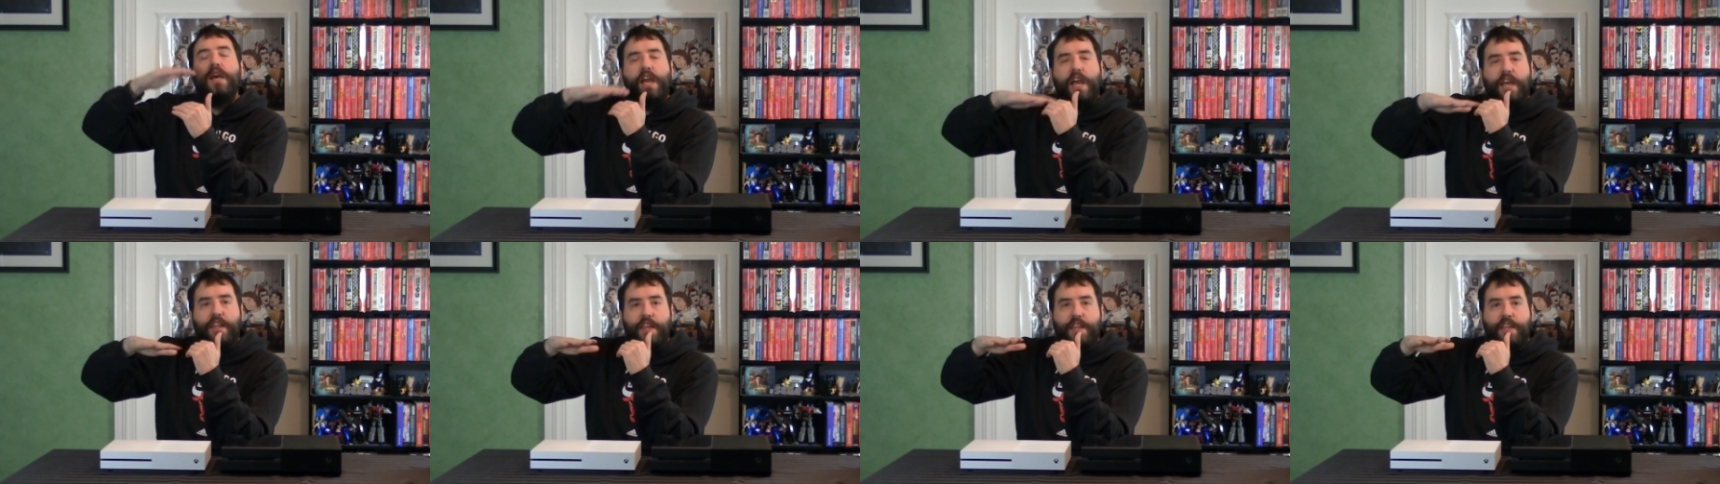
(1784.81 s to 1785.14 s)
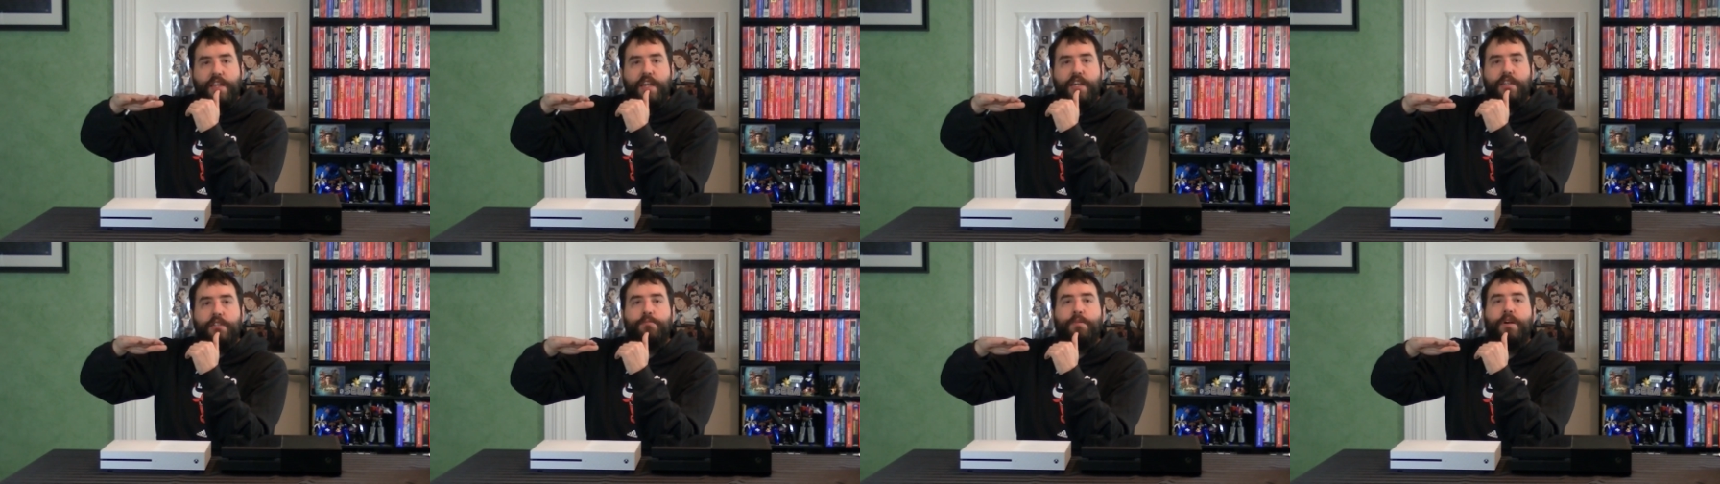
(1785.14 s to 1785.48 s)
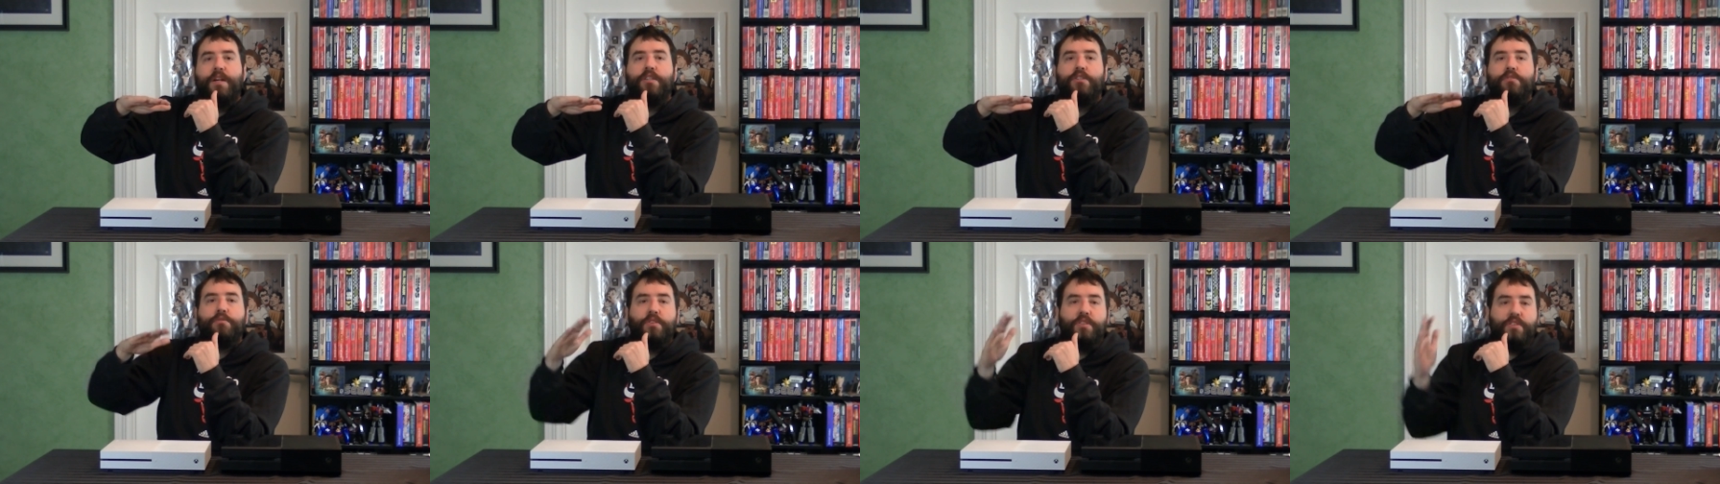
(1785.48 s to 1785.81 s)
and then the
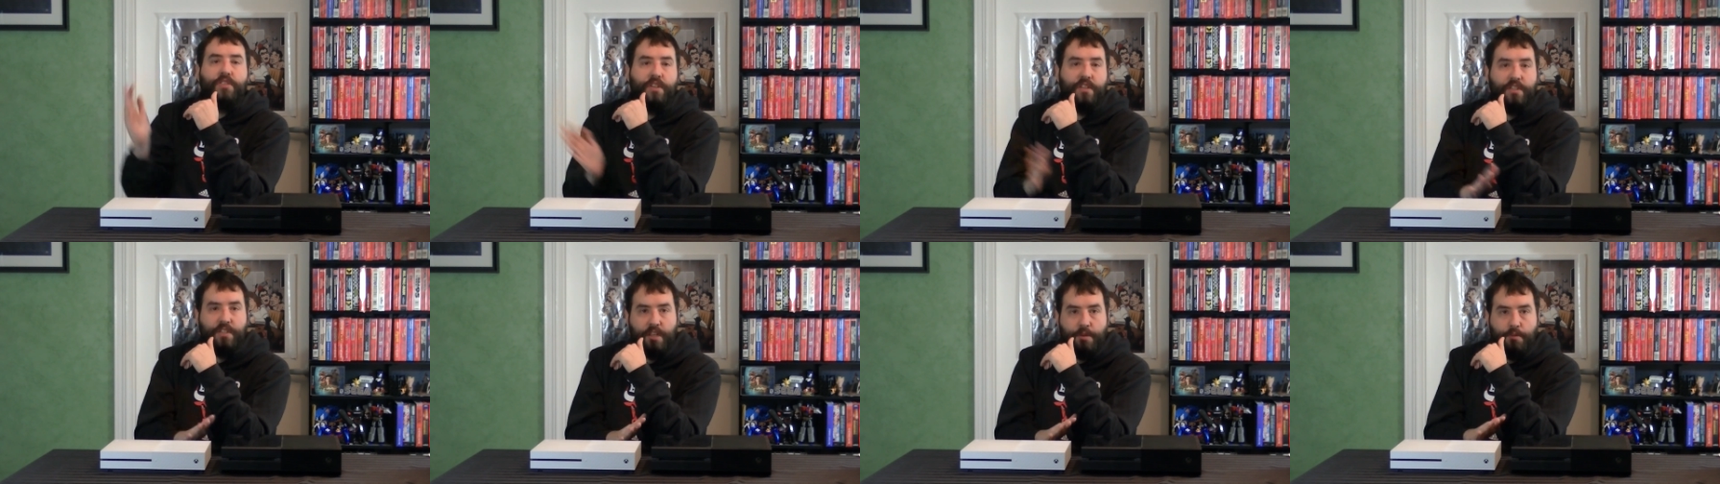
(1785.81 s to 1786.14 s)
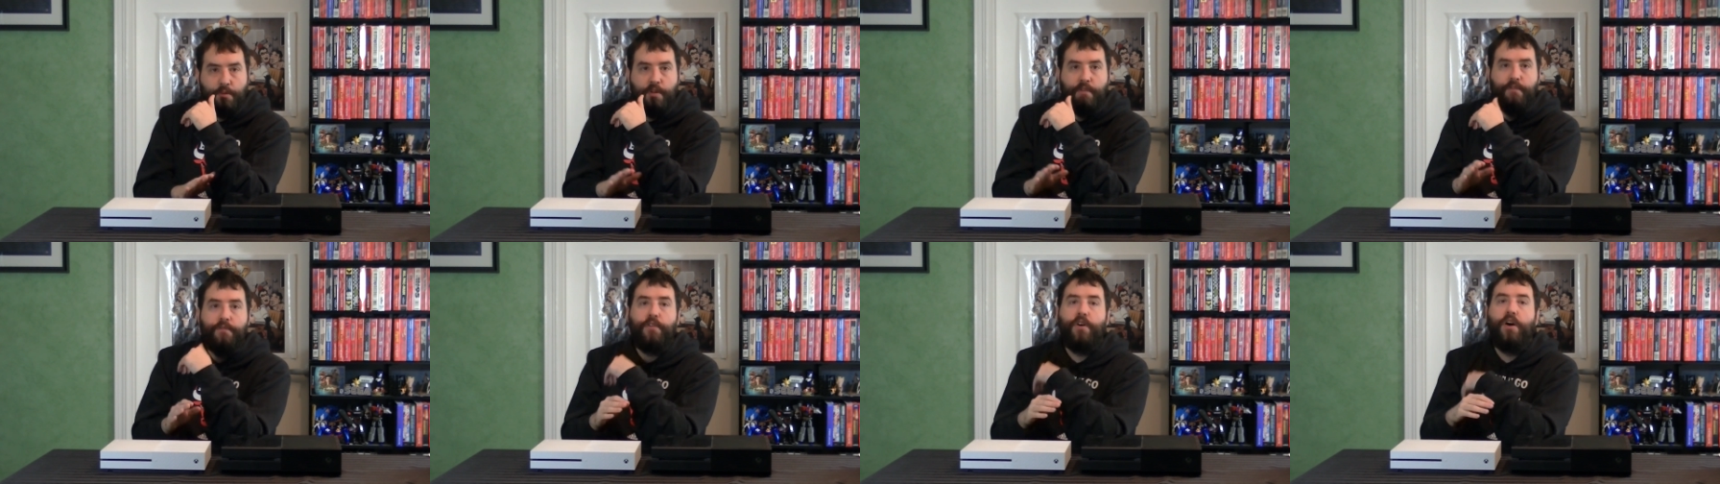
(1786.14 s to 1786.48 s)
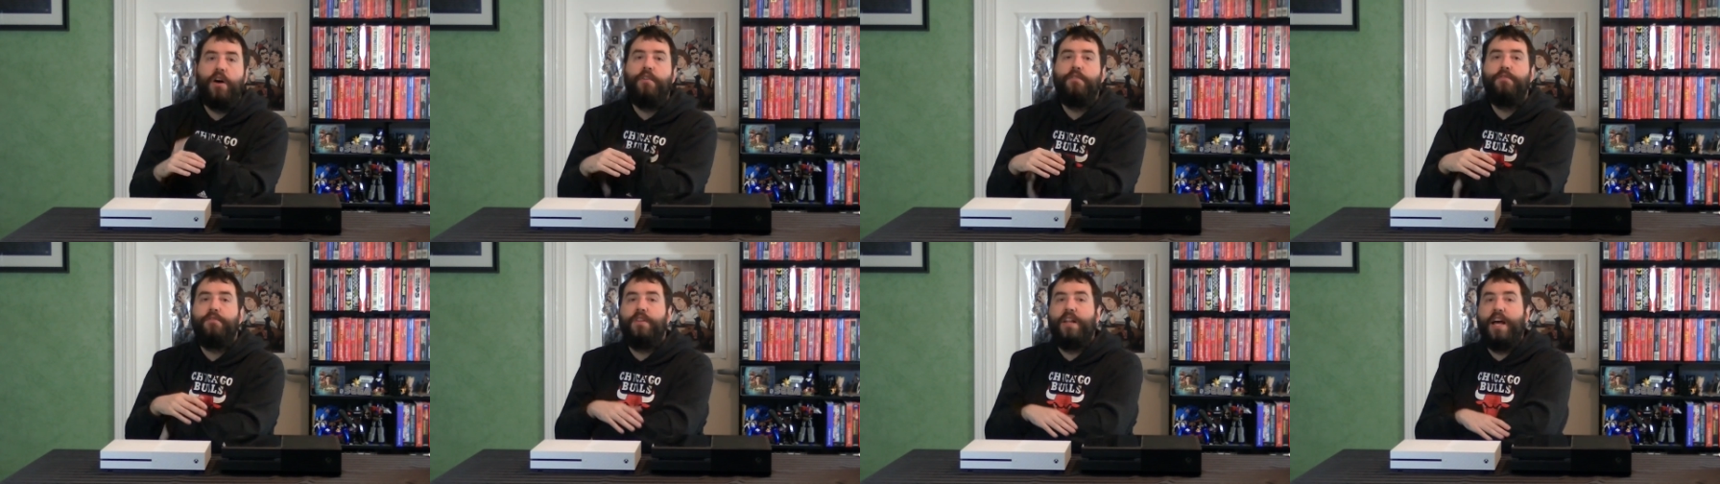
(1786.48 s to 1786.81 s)
Xbox 360 would
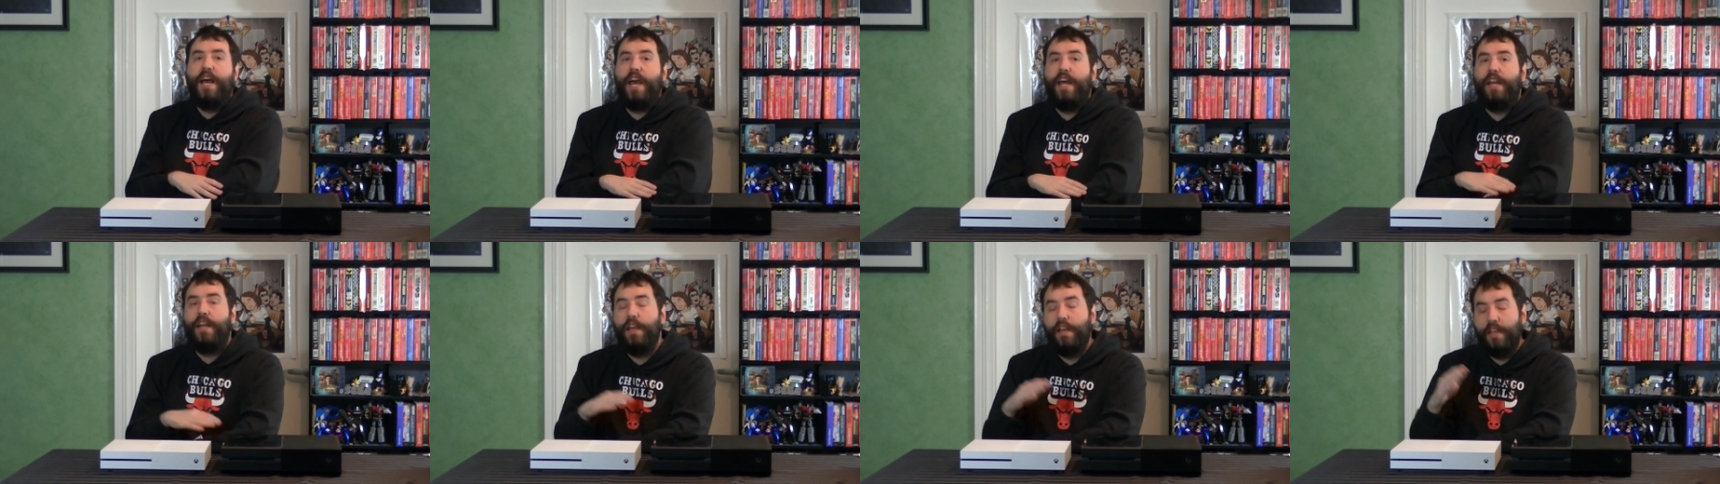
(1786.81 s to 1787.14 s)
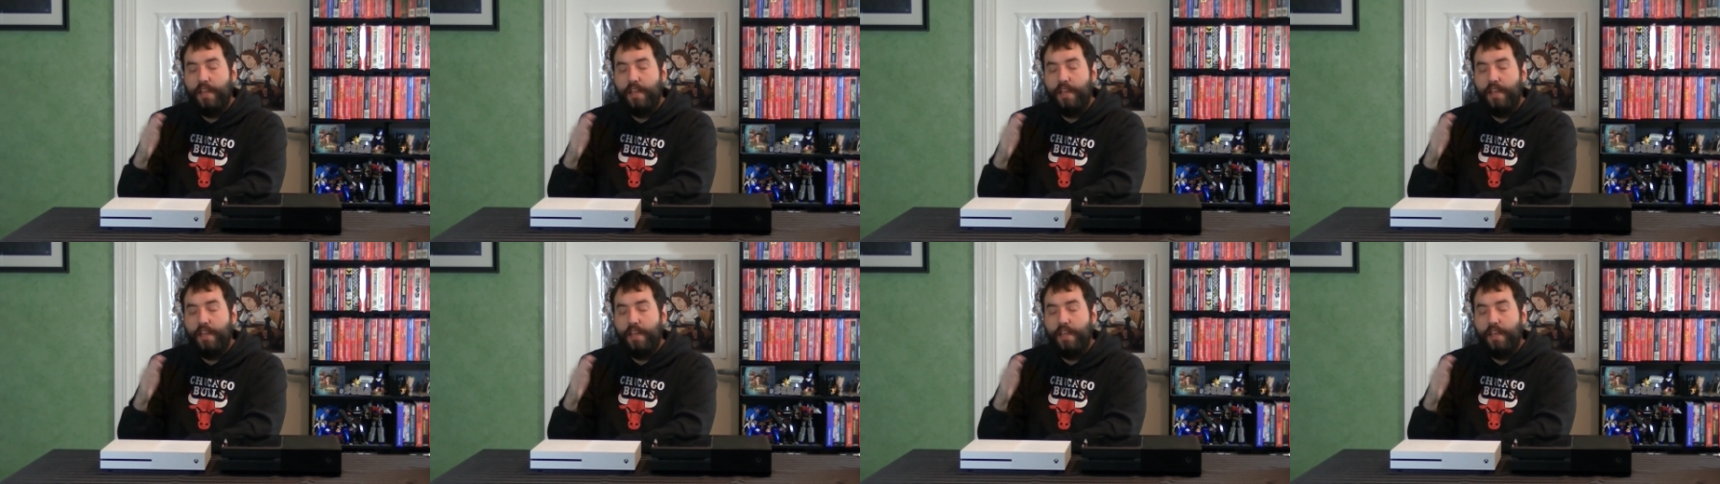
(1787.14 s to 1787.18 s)
fall flat